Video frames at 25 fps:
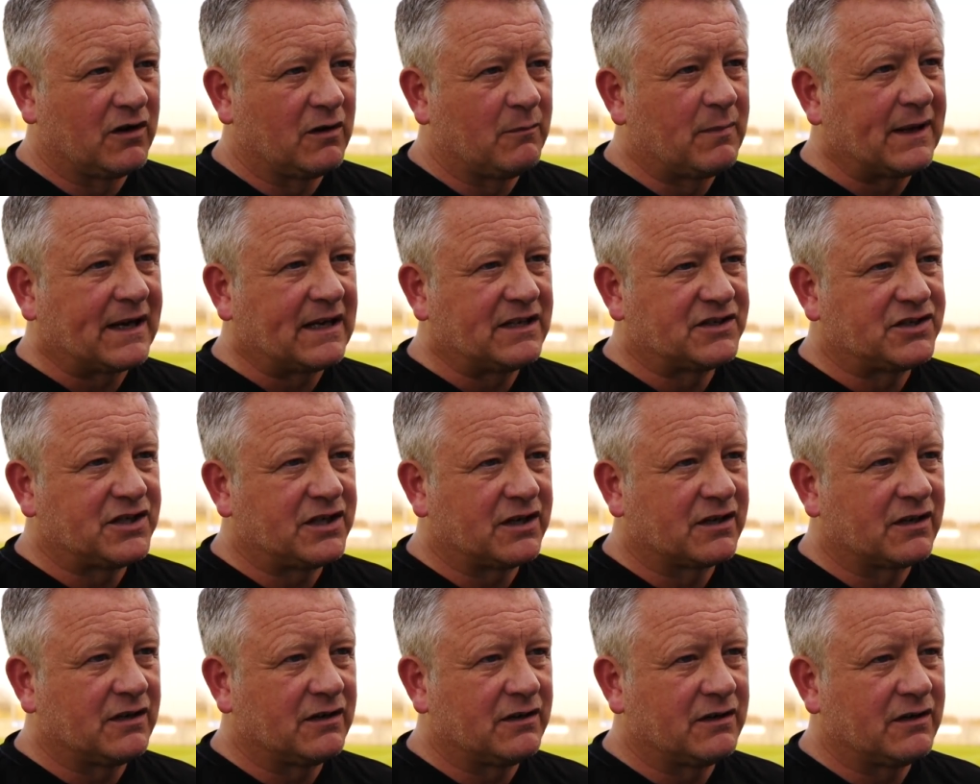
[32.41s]
of the biggest
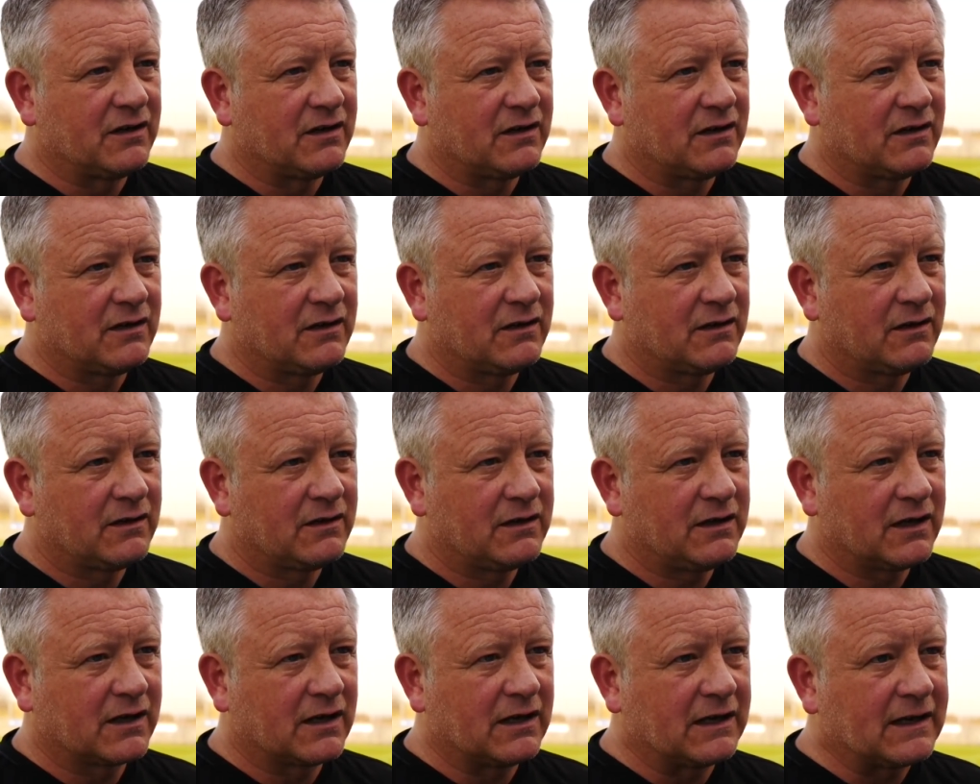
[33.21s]
you
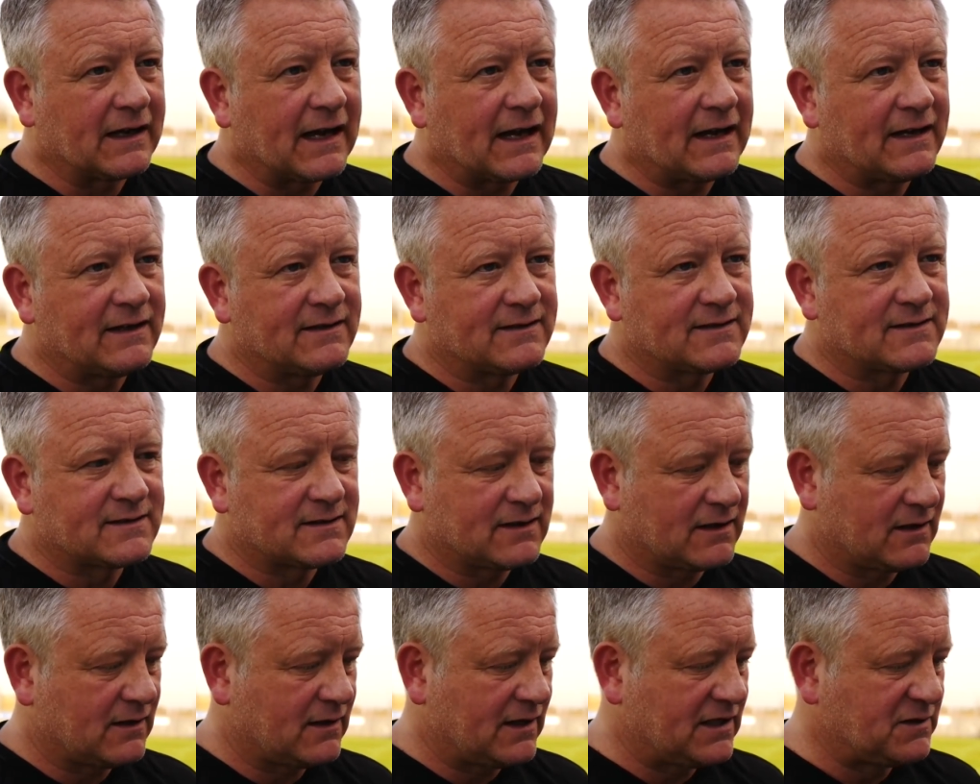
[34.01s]
can get
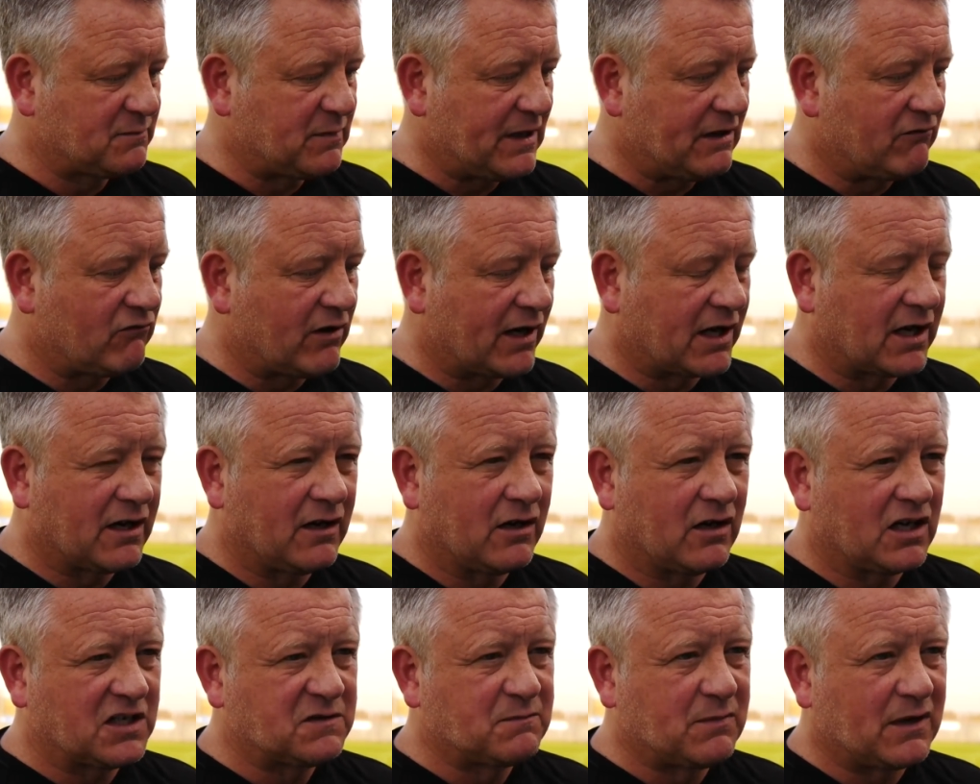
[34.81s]
is being
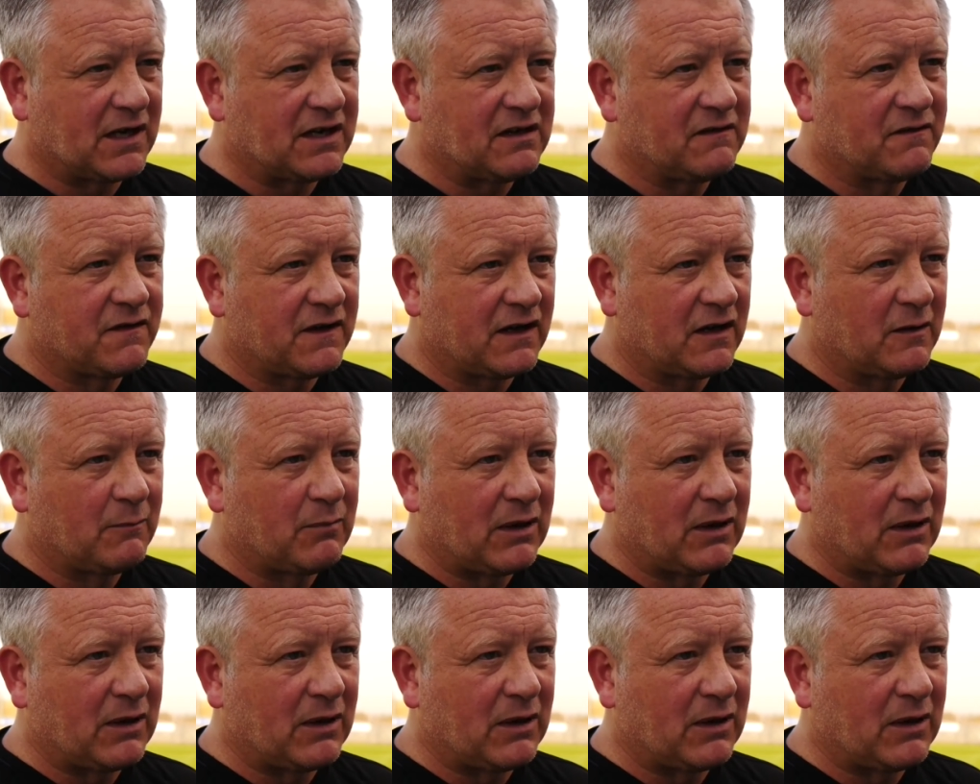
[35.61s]
recognised by your fellow